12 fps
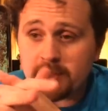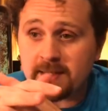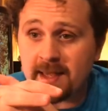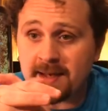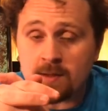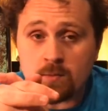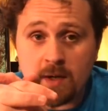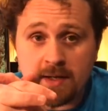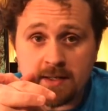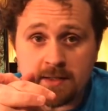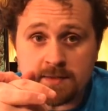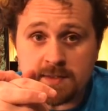getting
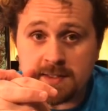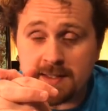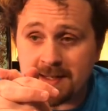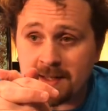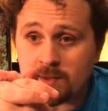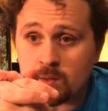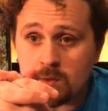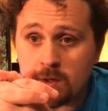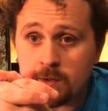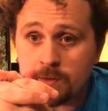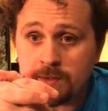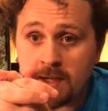ready to get on the road.